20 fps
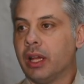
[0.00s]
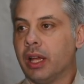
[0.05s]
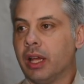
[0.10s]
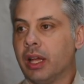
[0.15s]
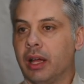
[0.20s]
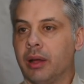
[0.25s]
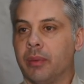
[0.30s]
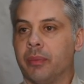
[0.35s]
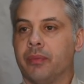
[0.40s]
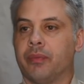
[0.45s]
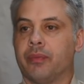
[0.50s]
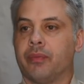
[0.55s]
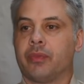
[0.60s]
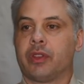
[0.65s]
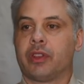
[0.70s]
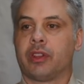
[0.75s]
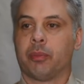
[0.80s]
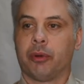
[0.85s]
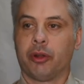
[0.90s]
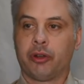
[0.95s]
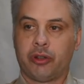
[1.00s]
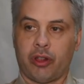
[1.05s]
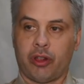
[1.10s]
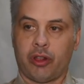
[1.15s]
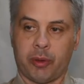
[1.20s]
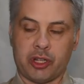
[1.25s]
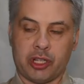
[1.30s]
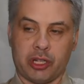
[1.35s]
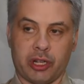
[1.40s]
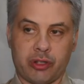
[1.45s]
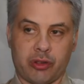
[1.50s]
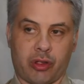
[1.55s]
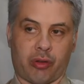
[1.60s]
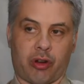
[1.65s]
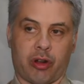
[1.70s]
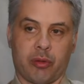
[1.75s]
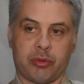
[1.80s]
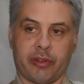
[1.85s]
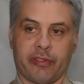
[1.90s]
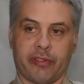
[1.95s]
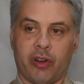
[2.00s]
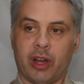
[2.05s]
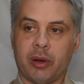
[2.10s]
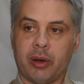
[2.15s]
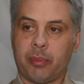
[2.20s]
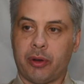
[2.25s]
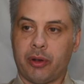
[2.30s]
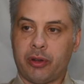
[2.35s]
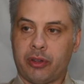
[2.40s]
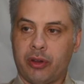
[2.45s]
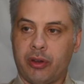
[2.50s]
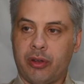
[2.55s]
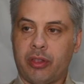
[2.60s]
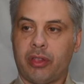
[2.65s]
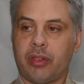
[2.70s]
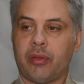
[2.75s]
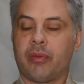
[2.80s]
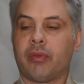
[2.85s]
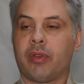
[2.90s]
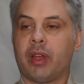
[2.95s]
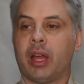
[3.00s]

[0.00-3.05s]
the Bluetooth Special Interest Group defined Bluetooth.